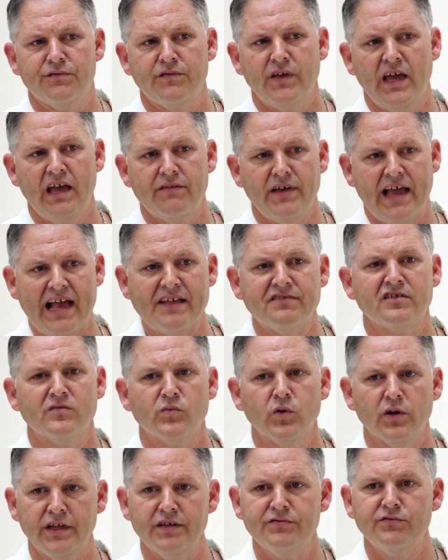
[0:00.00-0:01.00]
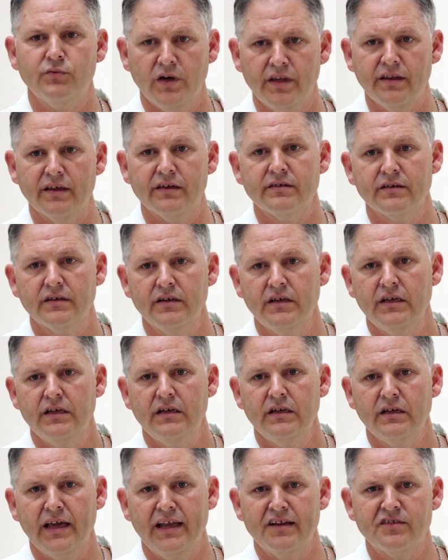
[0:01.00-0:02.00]
have had some relief with it,
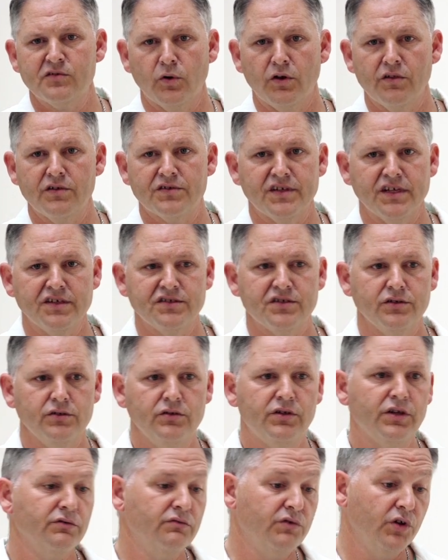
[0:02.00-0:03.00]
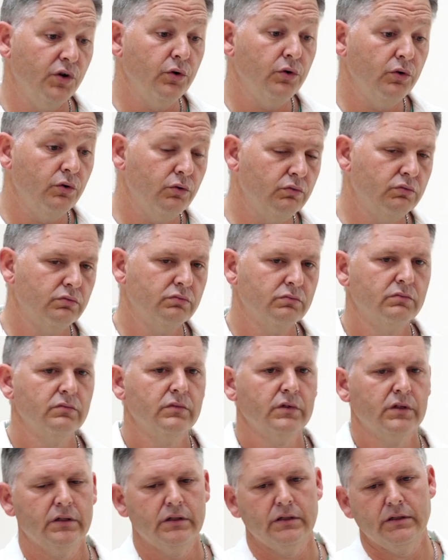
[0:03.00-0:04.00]
and it's one of those things that you can do,
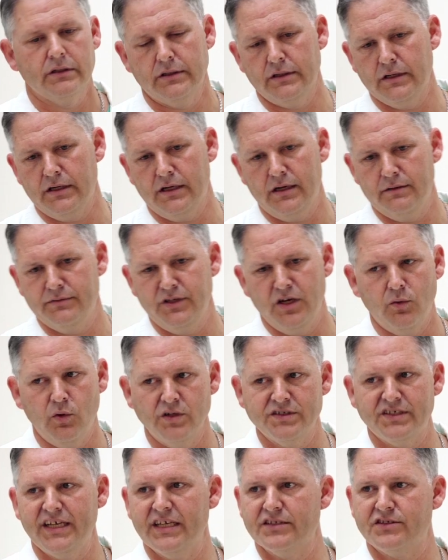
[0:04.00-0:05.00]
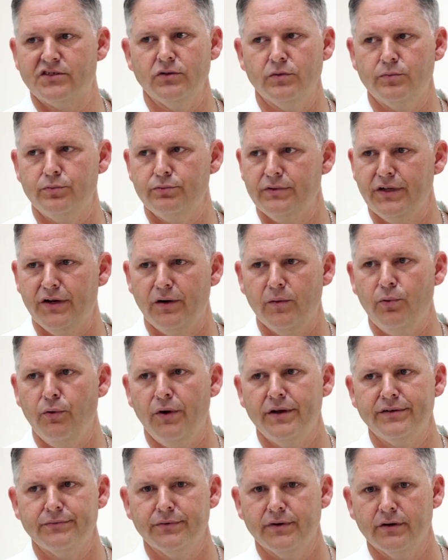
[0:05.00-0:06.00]
once it gets to a
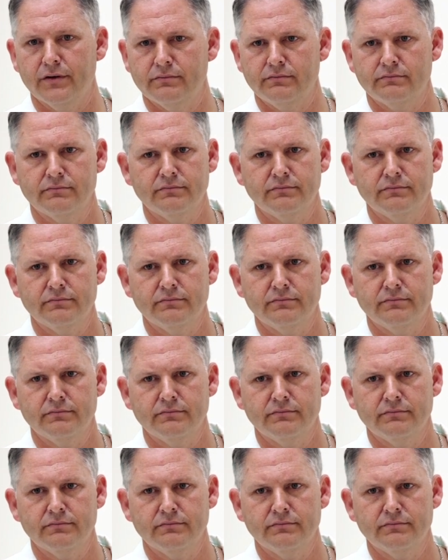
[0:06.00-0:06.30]
point where